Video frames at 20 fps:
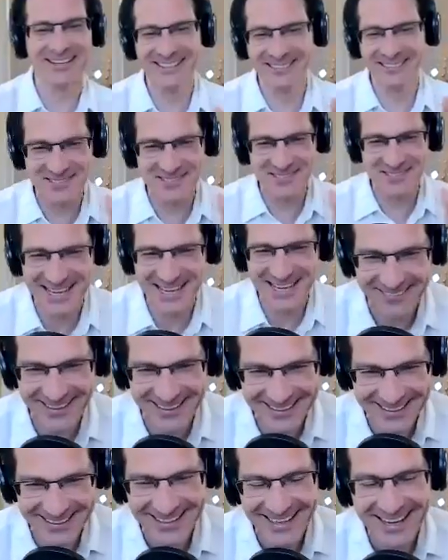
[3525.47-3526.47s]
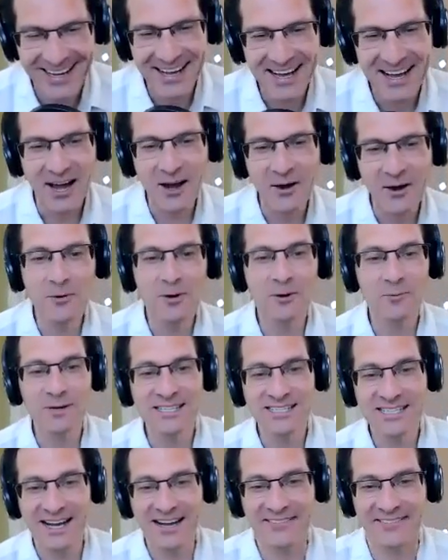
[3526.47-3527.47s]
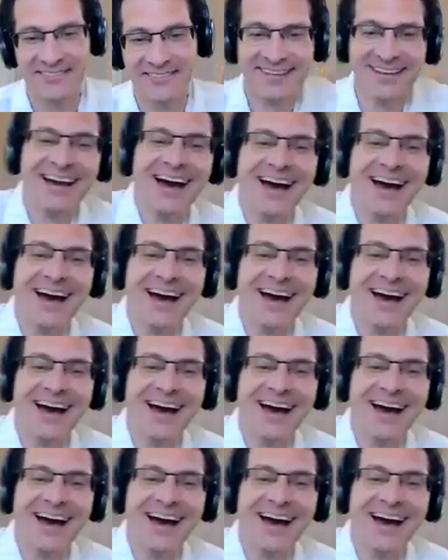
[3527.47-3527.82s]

little segue. Oh, are we done?